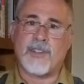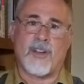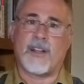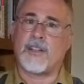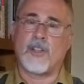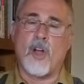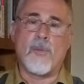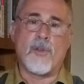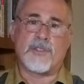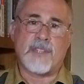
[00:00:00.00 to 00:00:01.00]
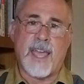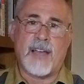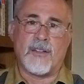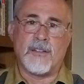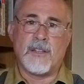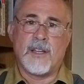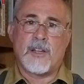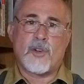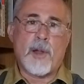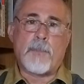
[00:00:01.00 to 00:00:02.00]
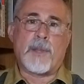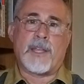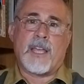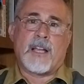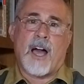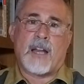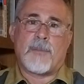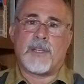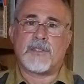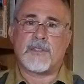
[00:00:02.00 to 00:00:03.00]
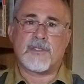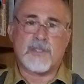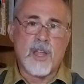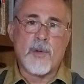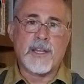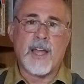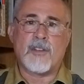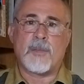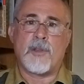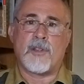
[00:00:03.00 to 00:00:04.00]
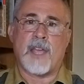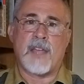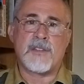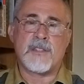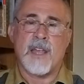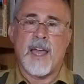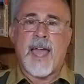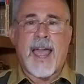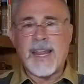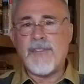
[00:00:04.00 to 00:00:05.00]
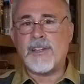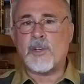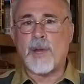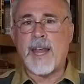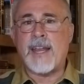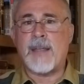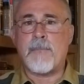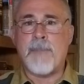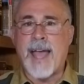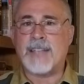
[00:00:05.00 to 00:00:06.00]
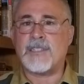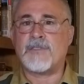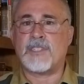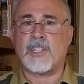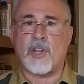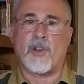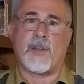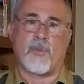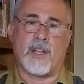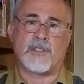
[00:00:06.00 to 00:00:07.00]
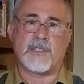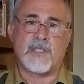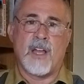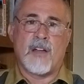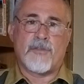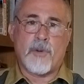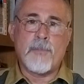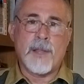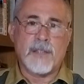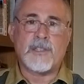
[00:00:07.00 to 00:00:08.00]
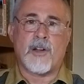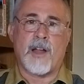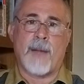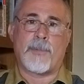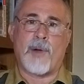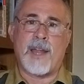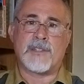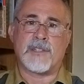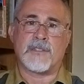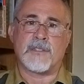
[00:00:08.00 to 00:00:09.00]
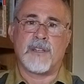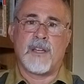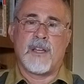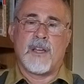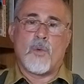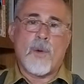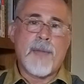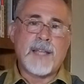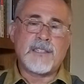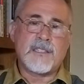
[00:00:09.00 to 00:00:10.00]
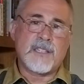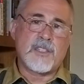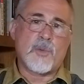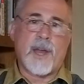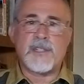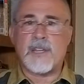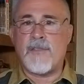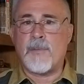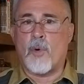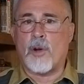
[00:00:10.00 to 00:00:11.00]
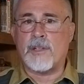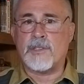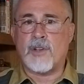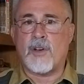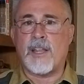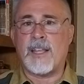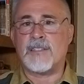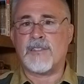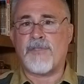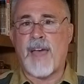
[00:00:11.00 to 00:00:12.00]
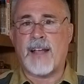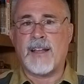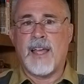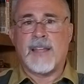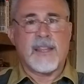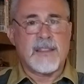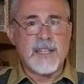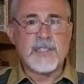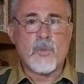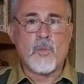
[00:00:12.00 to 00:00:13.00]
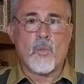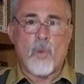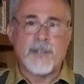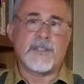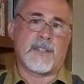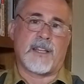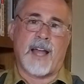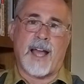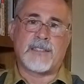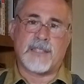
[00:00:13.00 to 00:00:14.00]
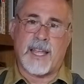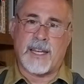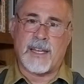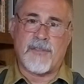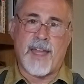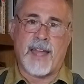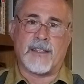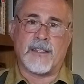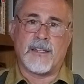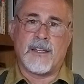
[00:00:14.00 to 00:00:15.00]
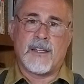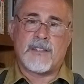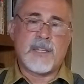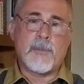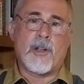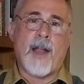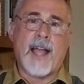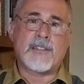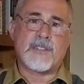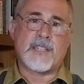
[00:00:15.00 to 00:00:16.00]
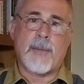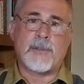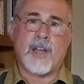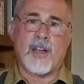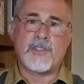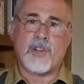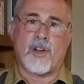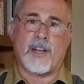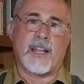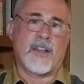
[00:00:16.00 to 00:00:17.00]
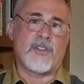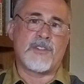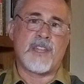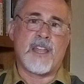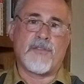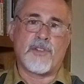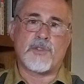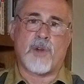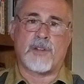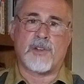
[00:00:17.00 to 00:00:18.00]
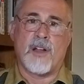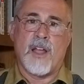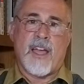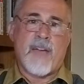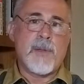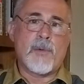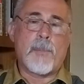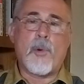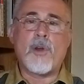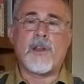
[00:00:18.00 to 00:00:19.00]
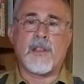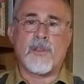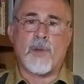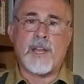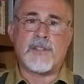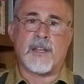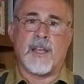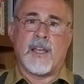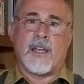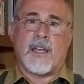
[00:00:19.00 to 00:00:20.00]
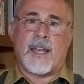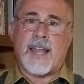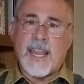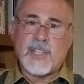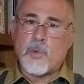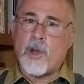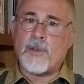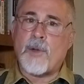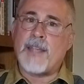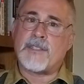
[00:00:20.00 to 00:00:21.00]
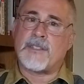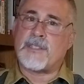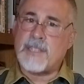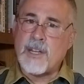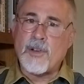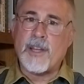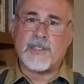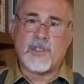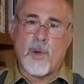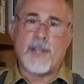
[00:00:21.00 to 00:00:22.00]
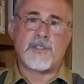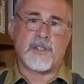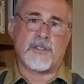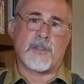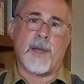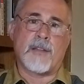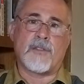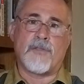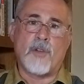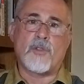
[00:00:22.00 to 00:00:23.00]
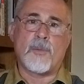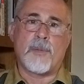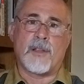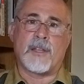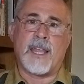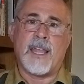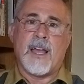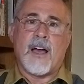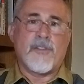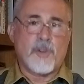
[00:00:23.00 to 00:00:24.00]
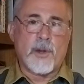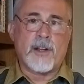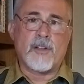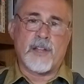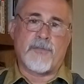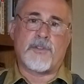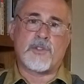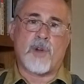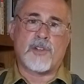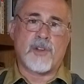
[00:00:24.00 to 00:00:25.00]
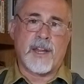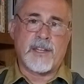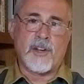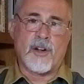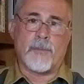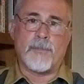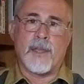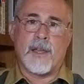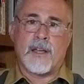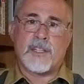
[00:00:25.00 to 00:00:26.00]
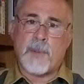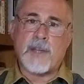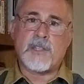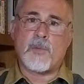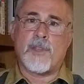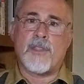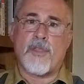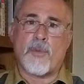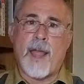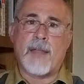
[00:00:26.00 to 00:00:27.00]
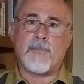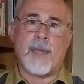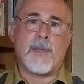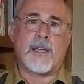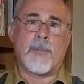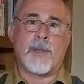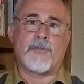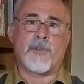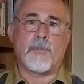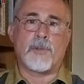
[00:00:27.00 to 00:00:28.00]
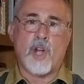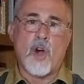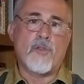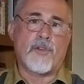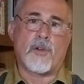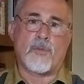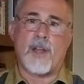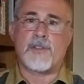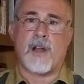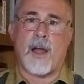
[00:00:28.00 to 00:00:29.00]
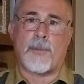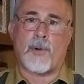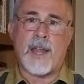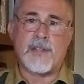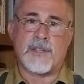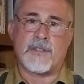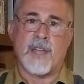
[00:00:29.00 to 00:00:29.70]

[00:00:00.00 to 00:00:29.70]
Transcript: on a global scale, crippling economies, slowing down communications, and even creating massive security risks for military operations. What makes this situation even more concerning is the fact that this wasn't an isolated event. Similar acts of sabotage targeting undersea infrastructure have been reported in the region, and each one raises serious questions about the vulnerability of critical infrastructure in Europe, especially when the threat may be coming from covert Russian operations